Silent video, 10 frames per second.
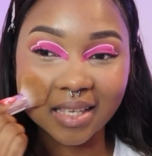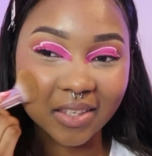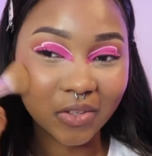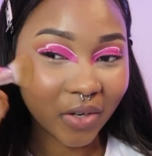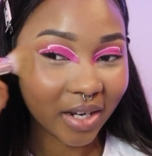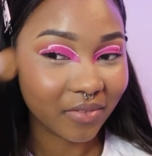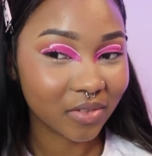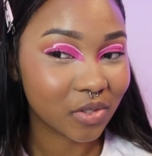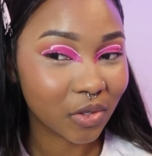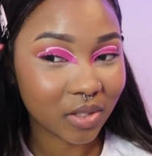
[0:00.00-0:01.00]
You can't
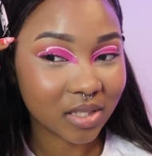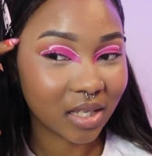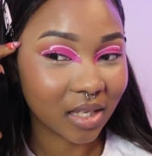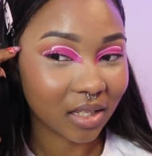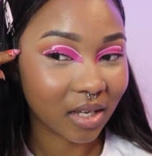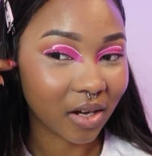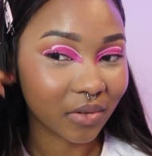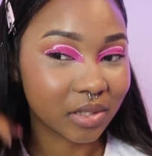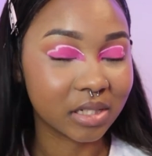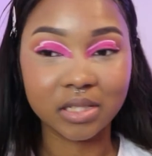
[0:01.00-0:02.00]
even do your skincare
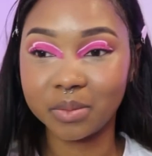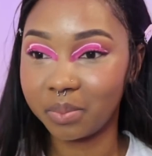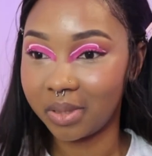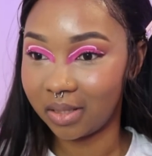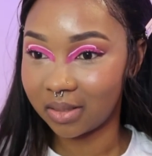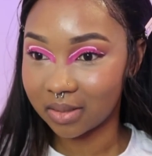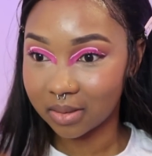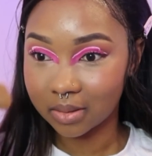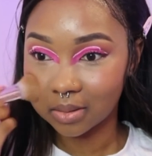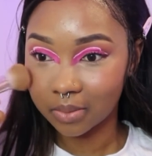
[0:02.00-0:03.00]
routine in
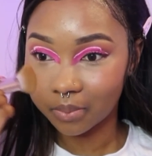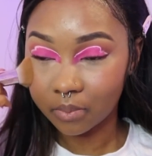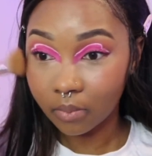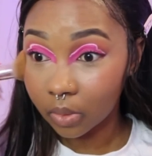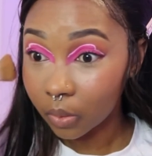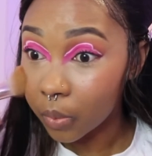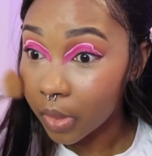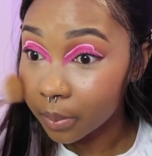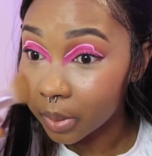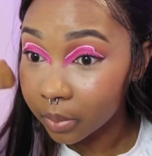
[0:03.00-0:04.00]
peace
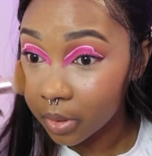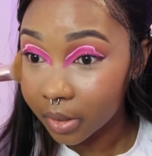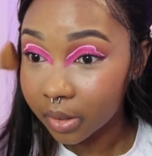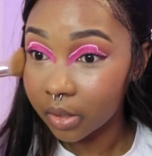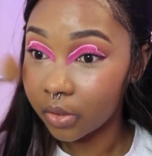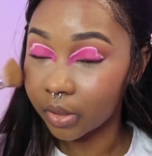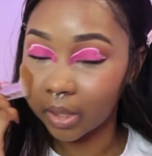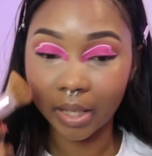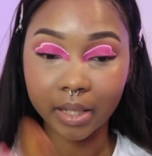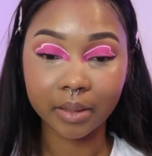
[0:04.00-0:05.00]
without people thinking you're
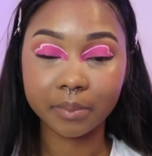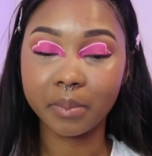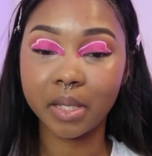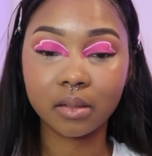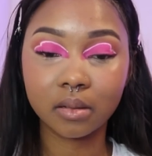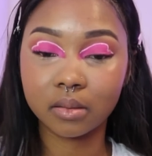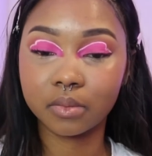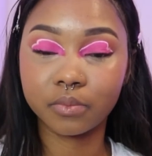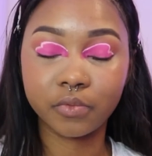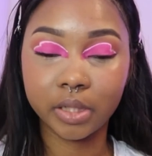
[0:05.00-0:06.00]
gay. Men
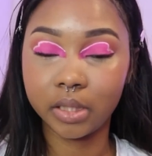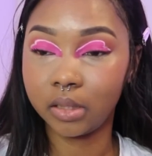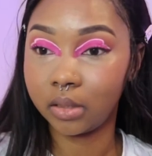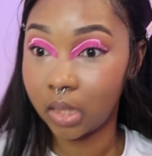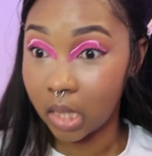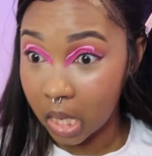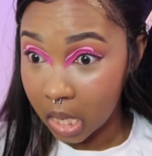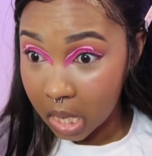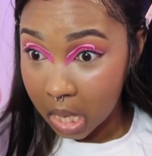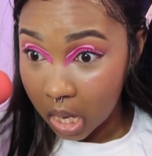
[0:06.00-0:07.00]
really
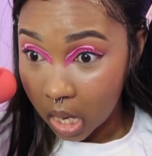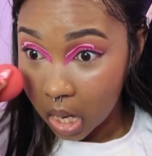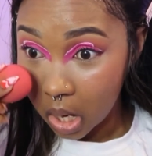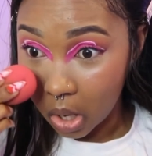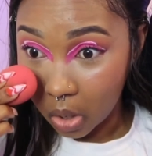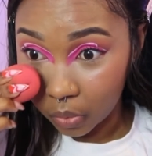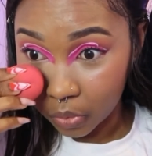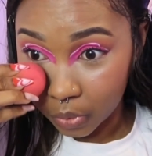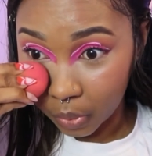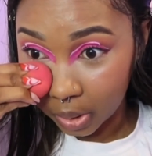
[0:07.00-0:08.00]
go
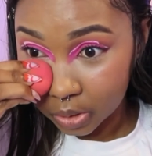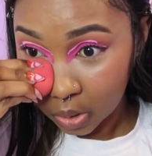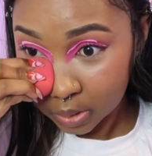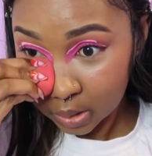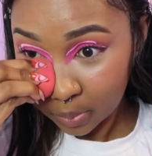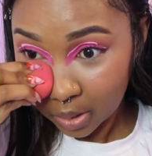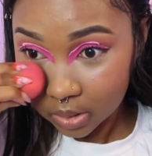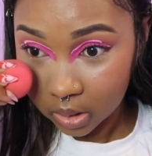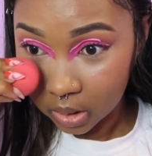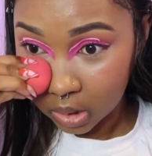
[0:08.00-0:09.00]
through it. Toxic
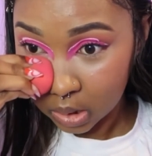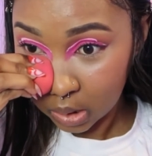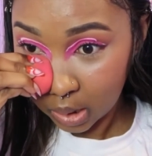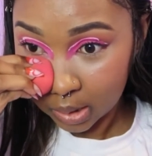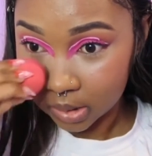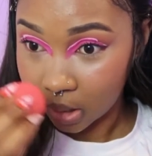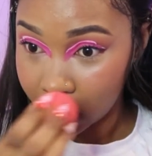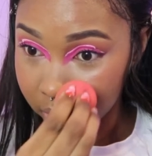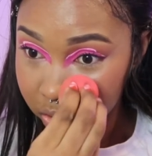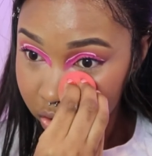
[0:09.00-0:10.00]
masculinity has
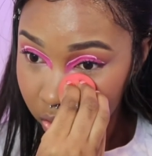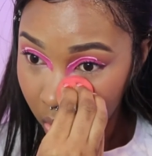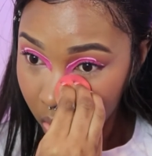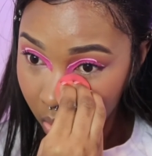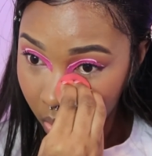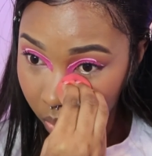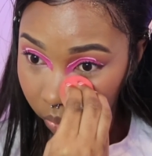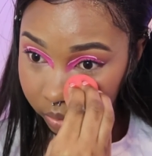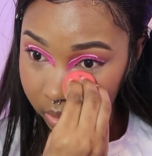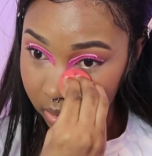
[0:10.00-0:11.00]
a
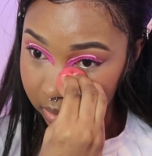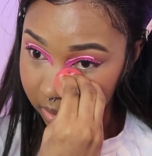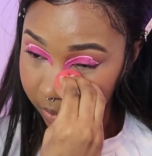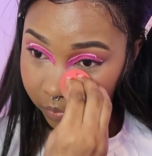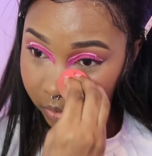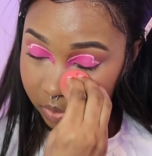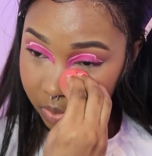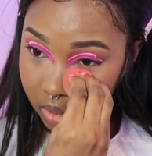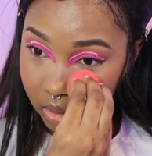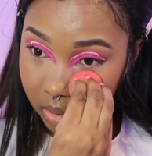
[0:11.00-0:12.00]
chokehold in some of these
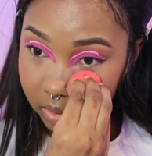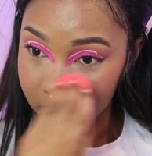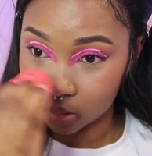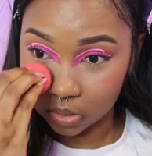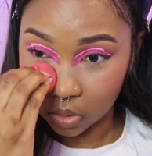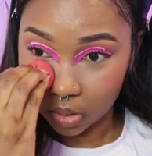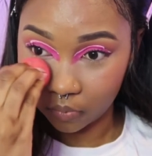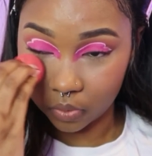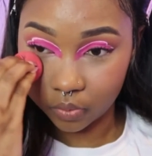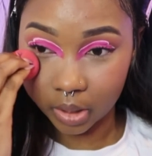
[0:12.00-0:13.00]
men, and it's not
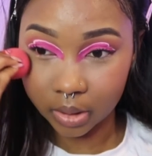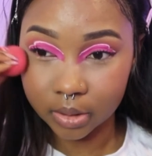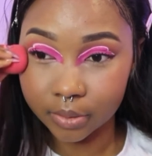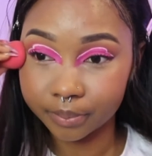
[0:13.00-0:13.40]
even right.